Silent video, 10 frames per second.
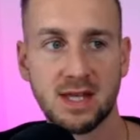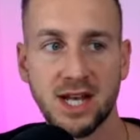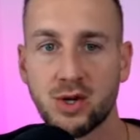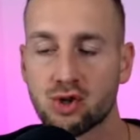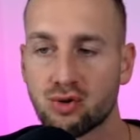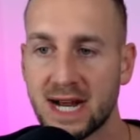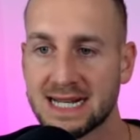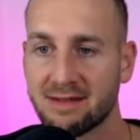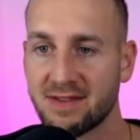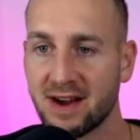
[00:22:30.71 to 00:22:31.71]
and you can trade
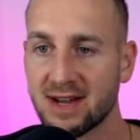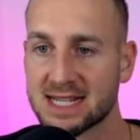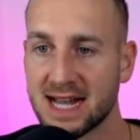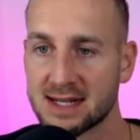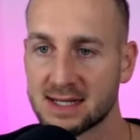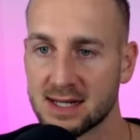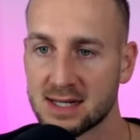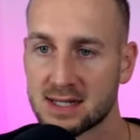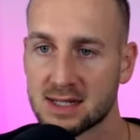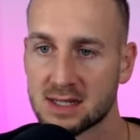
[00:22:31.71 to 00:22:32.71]
various
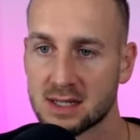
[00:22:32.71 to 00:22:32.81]
assets.